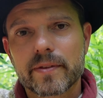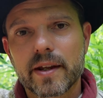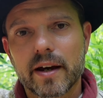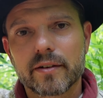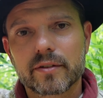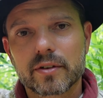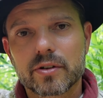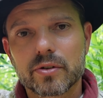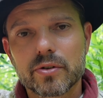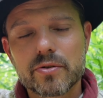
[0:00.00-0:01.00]
that
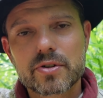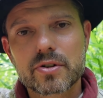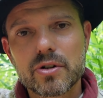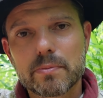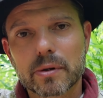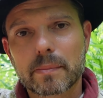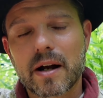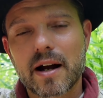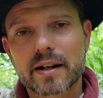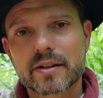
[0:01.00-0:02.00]
glue soup or
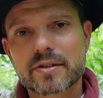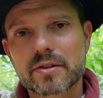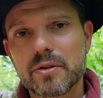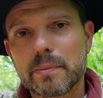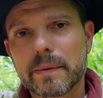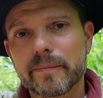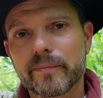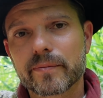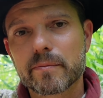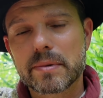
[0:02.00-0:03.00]
pocket soup
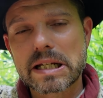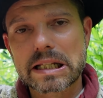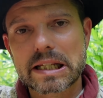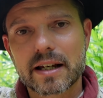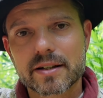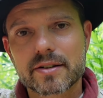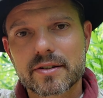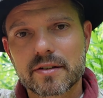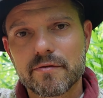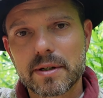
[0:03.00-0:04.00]
being the
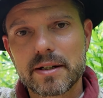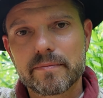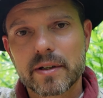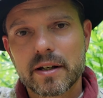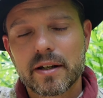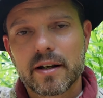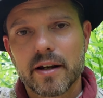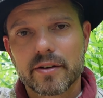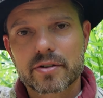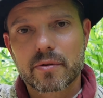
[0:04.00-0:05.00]
essence of meat,
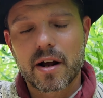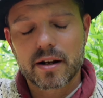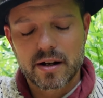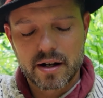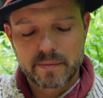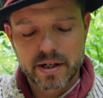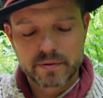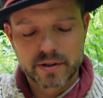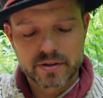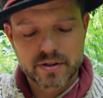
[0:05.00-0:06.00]
and this rockahominy
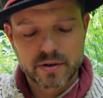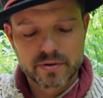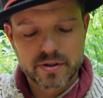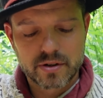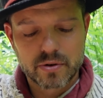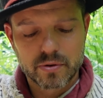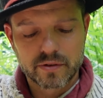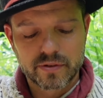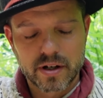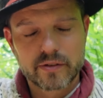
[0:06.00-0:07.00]
with its toasted
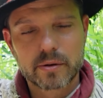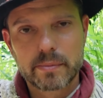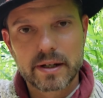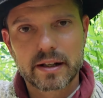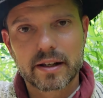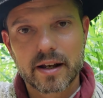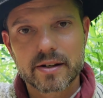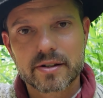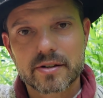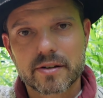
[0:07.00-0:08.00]
corn flavor being the
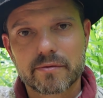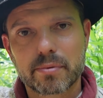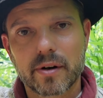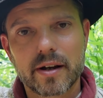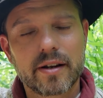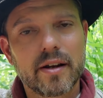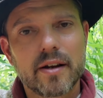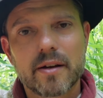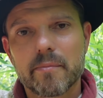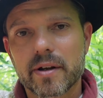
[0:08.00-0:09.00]
essence of bread.
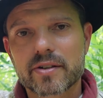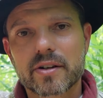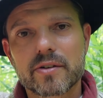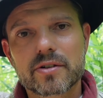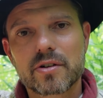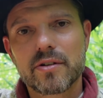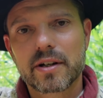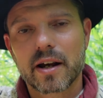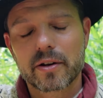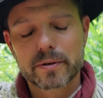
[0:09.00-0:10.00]
Mix those two
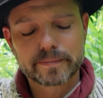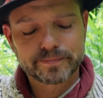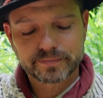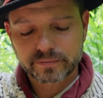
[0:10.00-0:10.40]
together,